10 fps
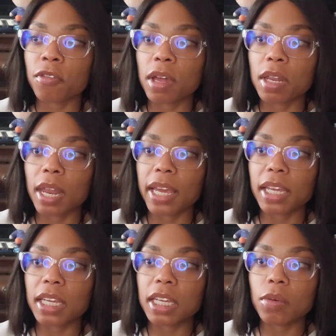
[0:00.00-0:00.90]
felt like
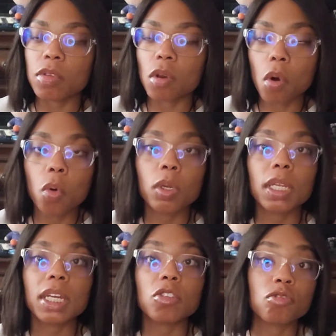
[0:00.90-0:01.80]
he was
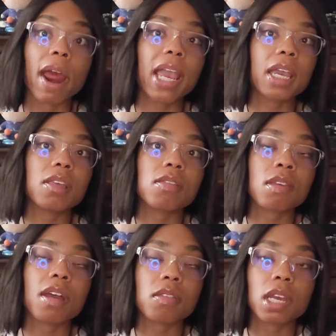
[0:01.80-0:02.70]
only dragging
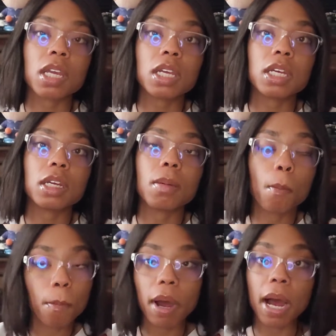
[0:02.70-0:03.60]
Sasuke
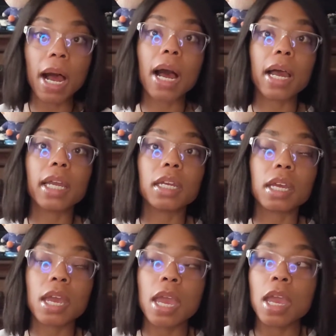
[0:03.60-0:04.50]
behind.
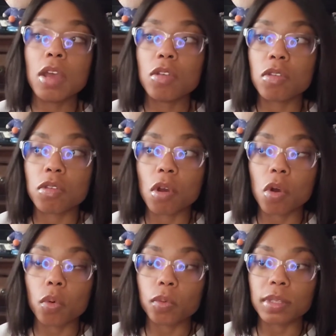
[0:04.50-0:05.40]

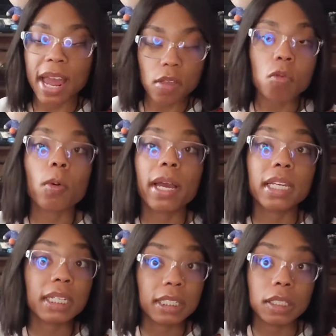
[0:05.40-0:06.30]
So that's why
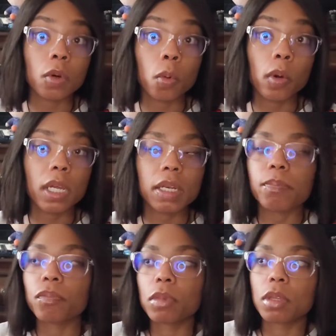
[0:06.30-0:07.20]
he quit
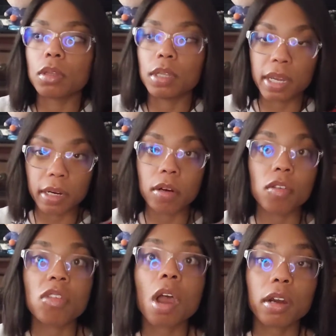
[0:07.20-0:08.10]
their
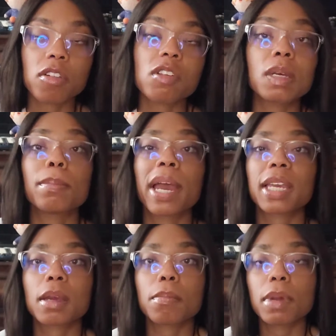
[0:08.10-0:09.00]
soccer team back
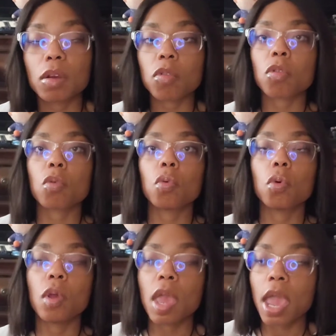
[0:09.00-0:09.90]
in middle
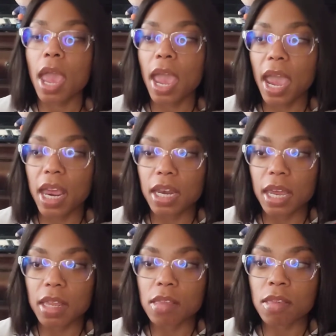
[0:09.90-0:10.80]
school. And
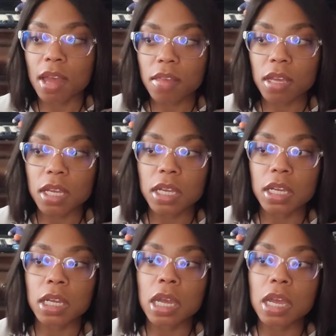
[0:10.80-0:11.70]
then
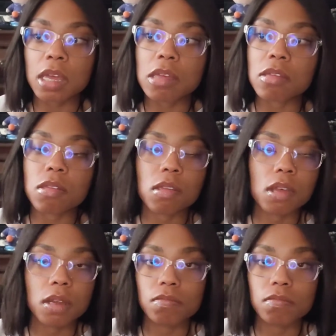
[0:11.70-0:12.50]
Sasuke is,